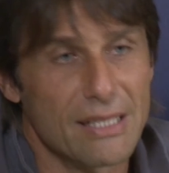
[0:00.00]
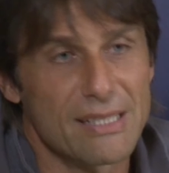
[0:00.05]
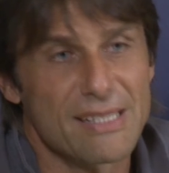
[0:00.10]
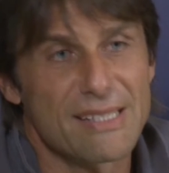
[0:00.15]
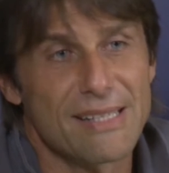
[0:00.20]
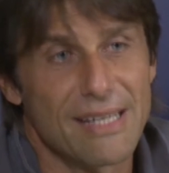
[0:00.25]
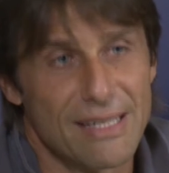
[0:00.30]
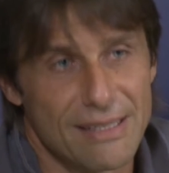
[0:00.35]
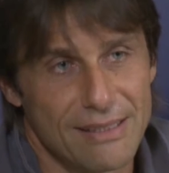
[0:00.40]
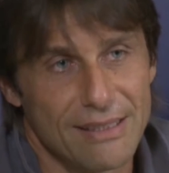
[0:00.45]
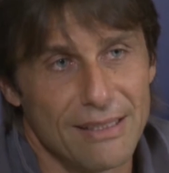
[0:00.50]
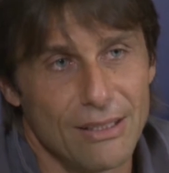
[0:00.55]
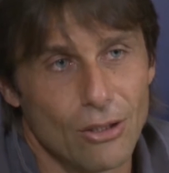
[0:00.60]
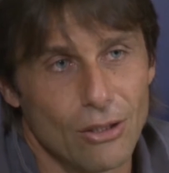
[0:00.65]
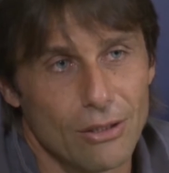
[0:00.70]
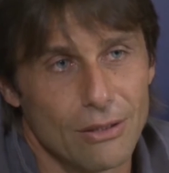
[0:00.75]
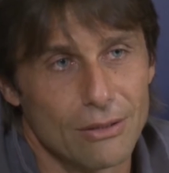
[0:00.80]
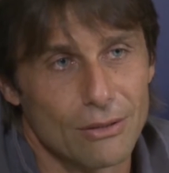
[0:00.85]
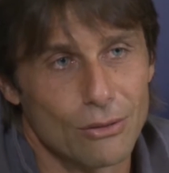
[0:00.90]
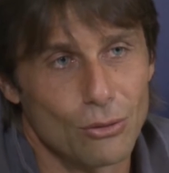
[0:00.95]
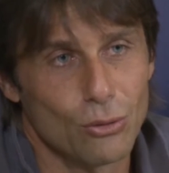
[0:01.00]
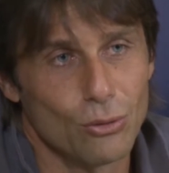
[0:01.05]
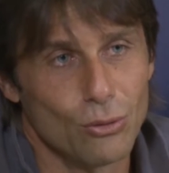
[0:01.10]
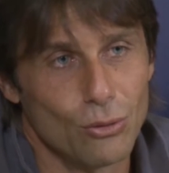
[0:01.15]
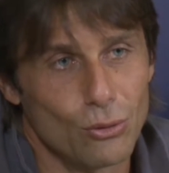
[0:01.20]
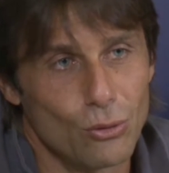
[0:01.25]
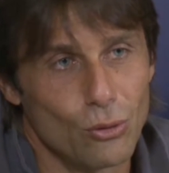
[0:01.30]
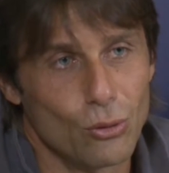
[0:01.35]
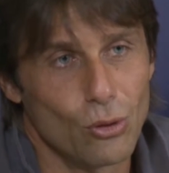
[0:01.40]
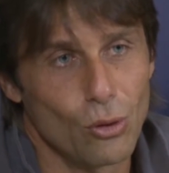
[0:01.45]
are starting now
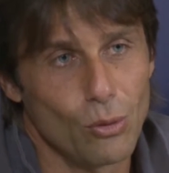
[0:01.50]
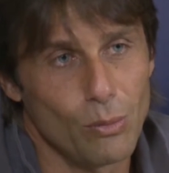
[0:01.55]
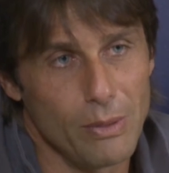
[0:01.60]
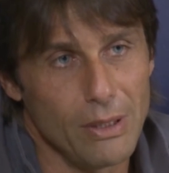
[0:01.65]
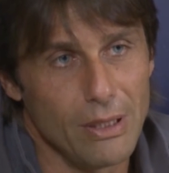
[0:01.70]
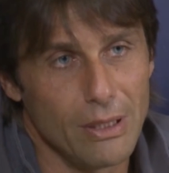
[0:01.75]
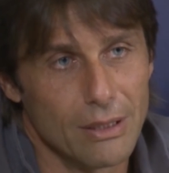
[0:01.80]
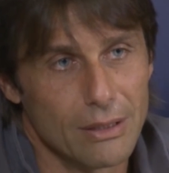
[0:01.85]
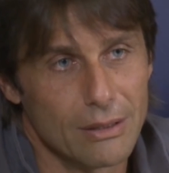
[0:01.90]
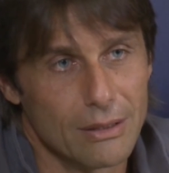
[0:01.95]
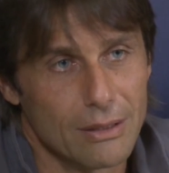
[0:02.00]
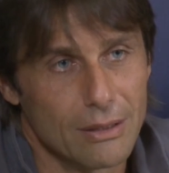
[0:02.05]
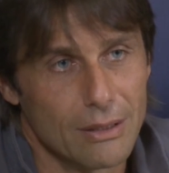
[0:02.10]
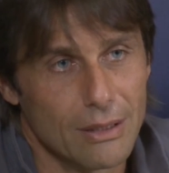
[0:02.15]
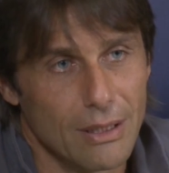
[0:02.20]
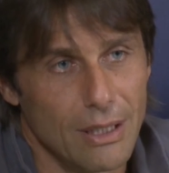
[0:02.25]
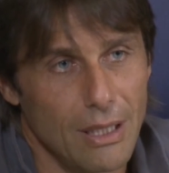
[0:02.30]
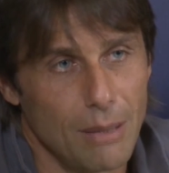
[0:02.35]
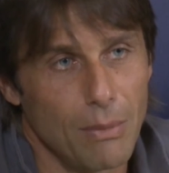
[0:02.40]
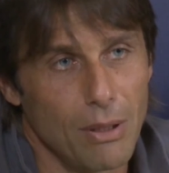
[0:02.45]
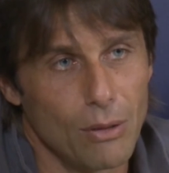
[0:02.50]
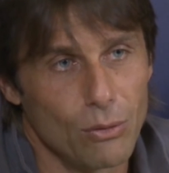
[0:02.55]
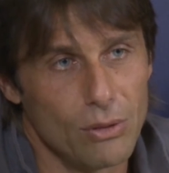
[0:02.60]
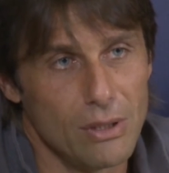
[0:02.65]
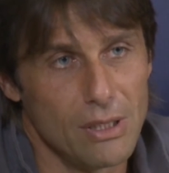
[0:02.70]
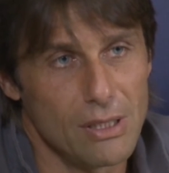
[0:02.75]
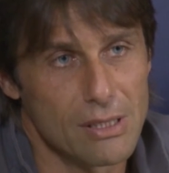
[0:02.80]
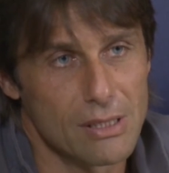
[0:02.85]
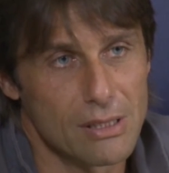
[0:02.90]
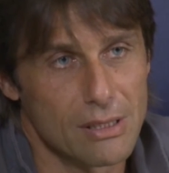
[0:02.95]
to know me about
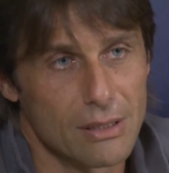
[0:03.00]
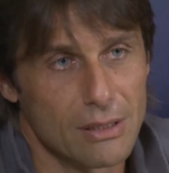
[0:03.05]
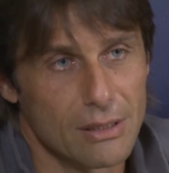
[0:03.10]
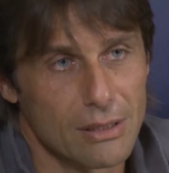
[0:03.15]
this